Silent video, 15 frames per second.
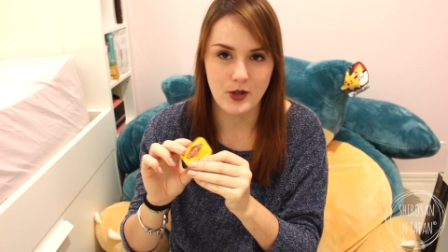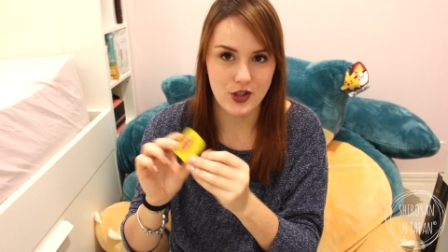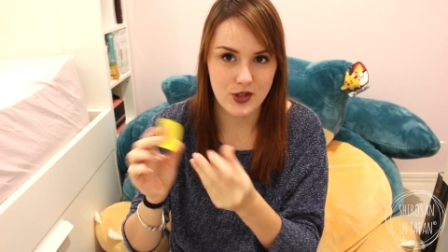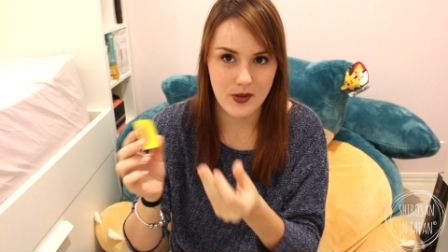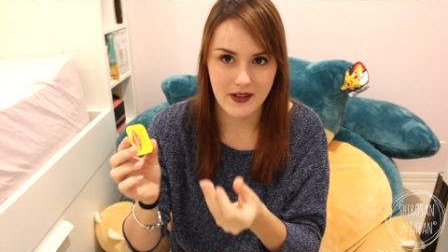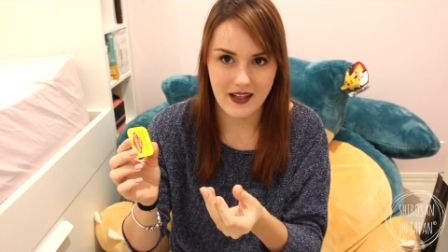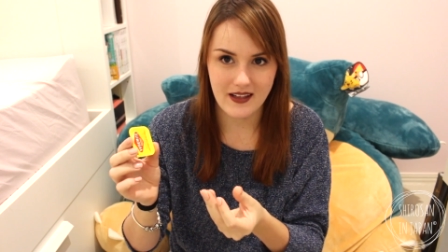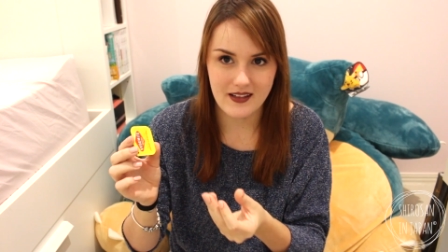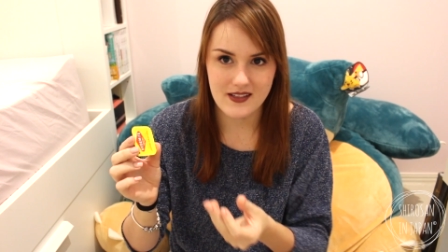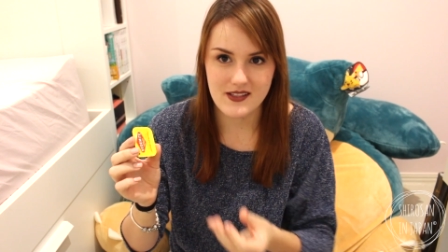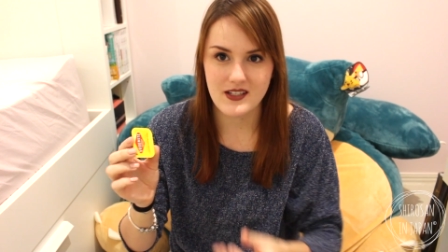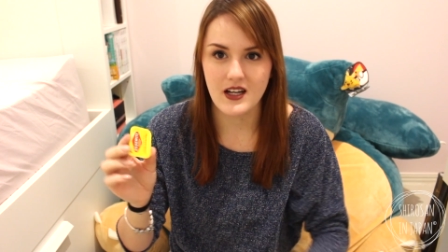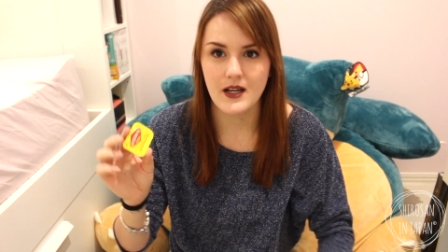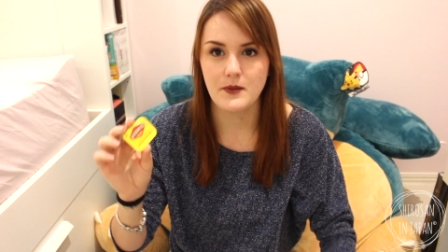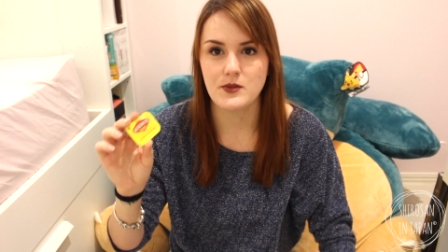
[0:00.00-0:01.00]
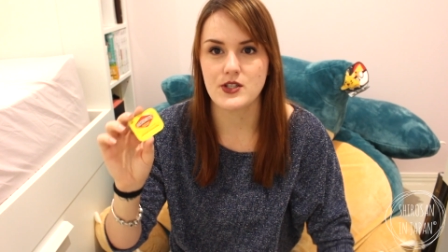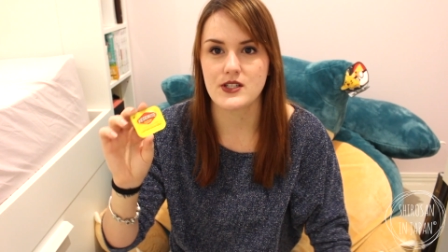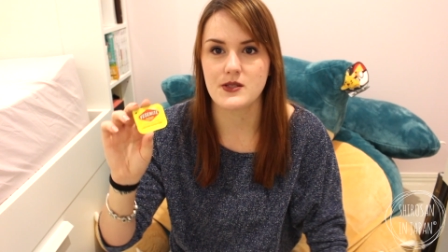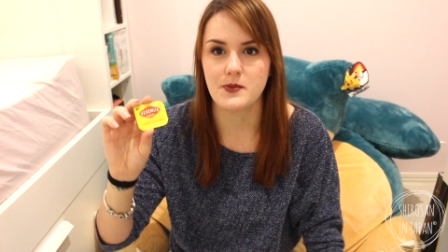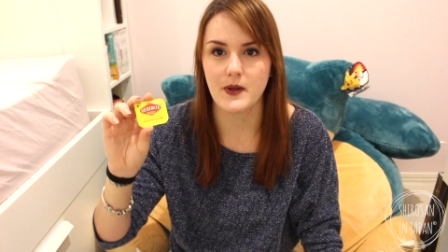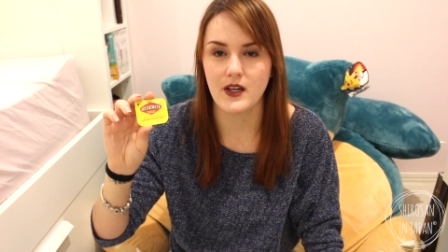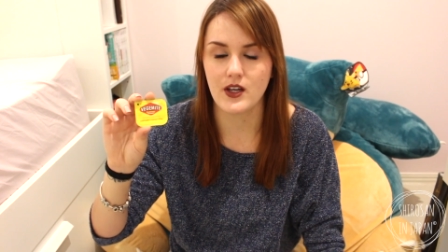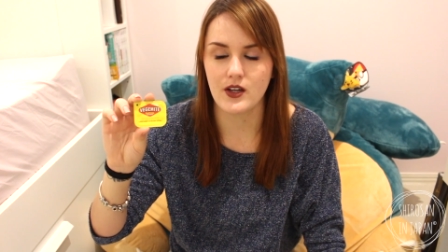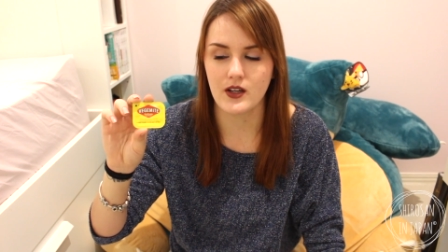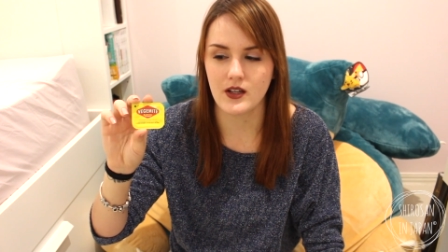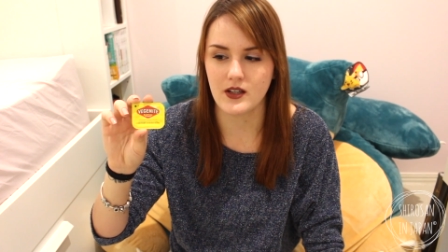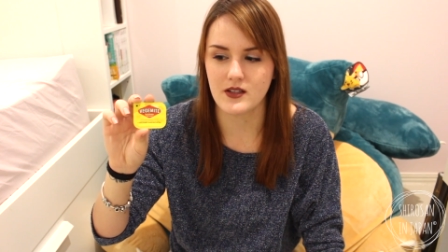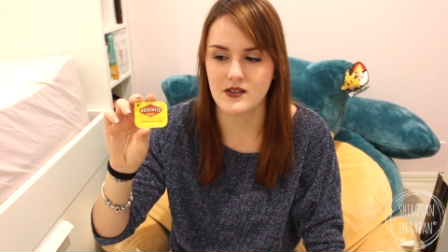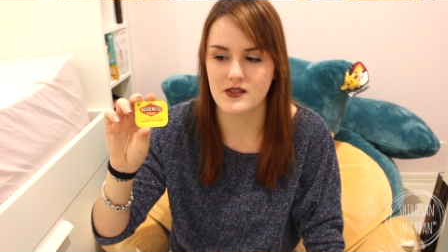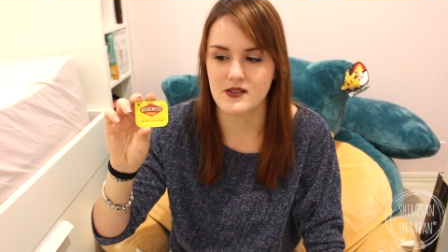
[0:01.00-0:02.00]
not doing that this time just
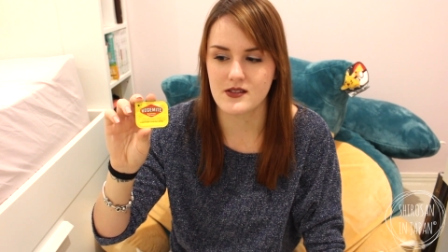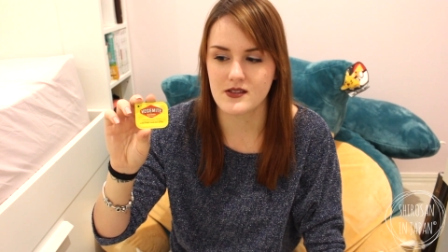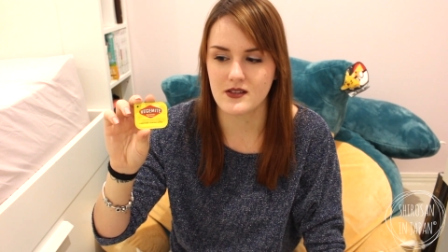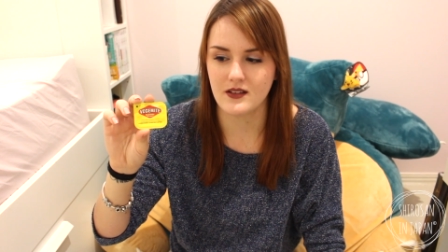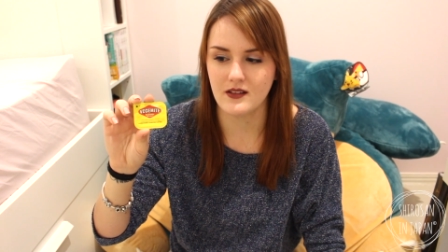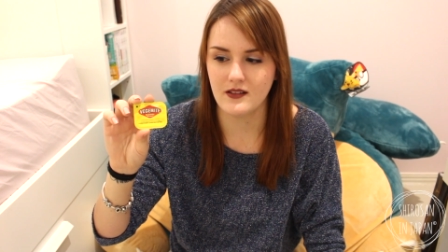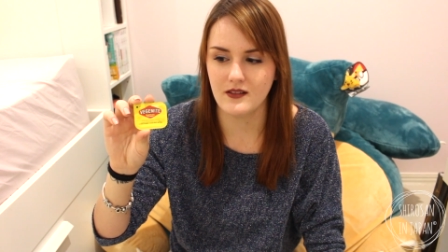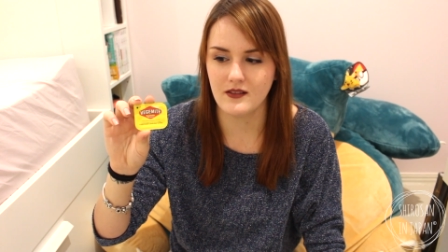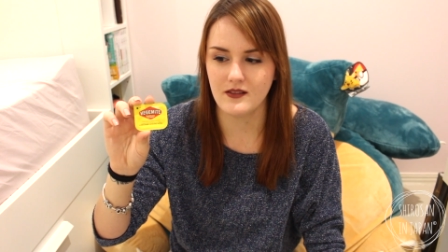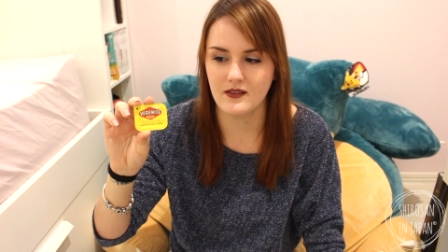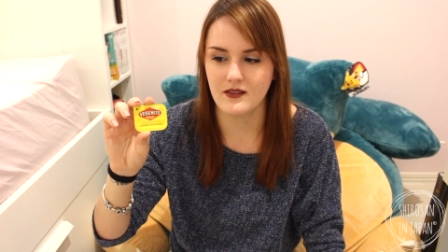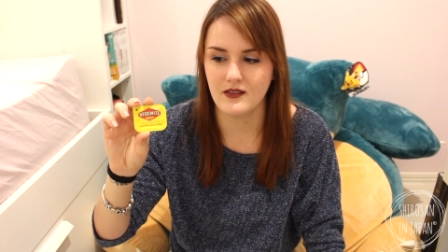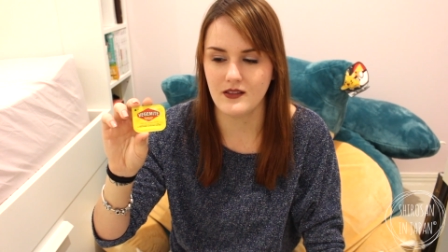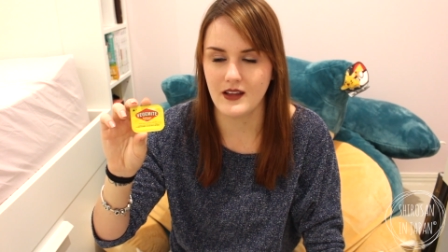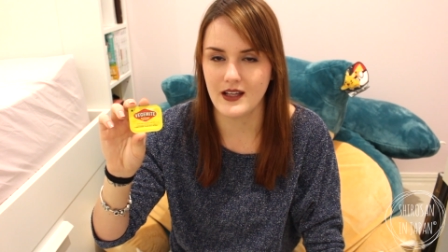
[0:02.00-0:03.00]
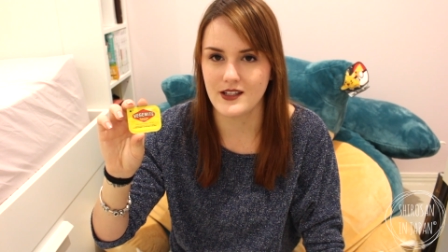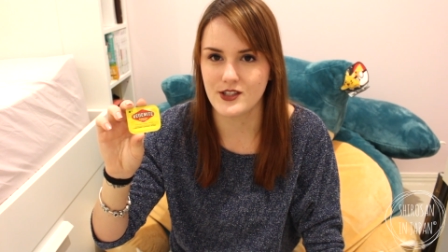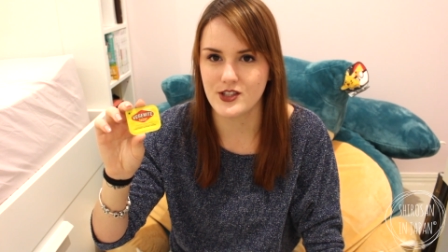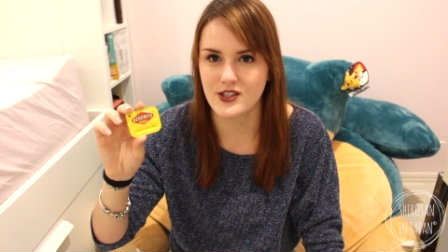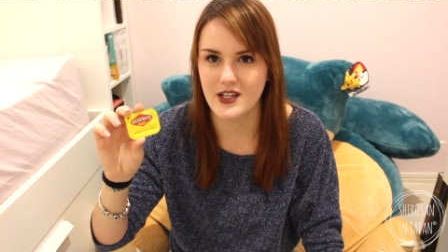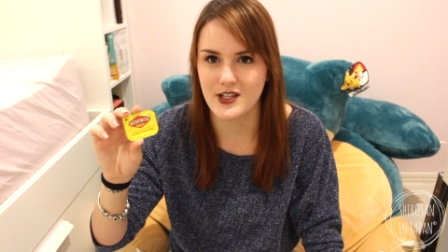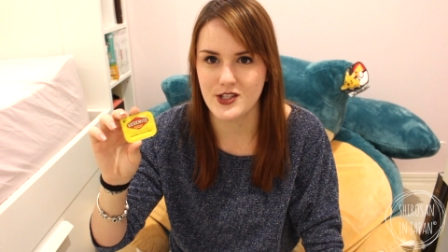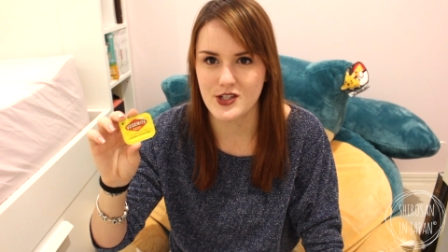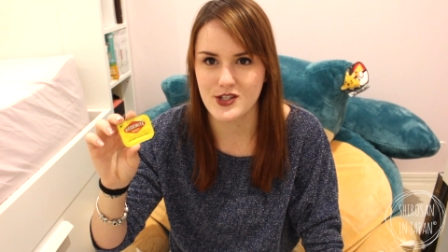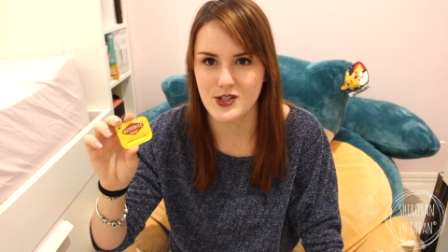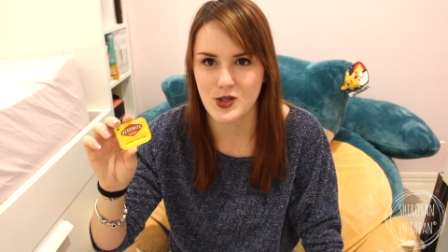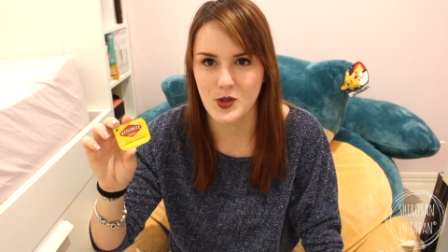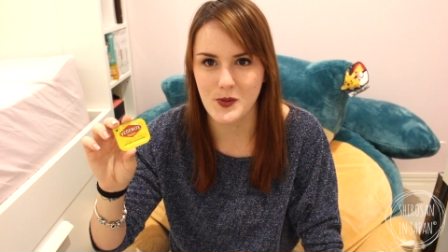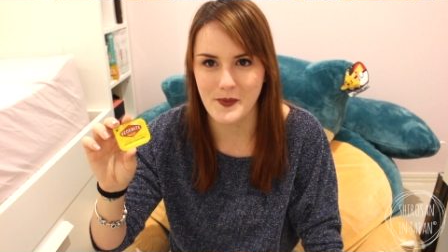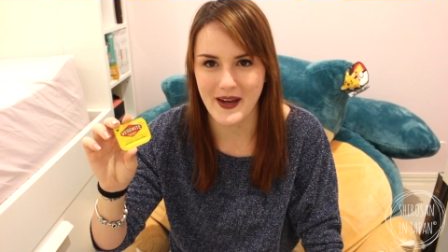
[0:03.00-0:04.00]
because they're just
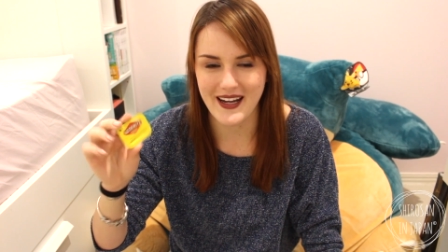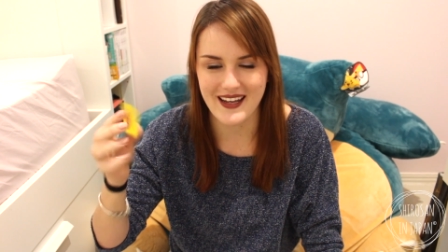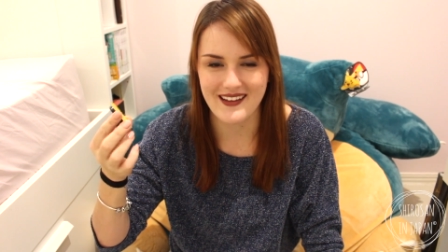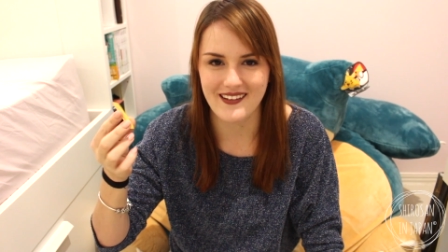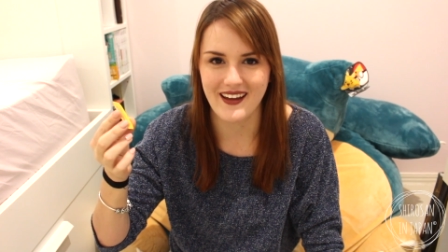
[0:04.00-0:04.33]
too many,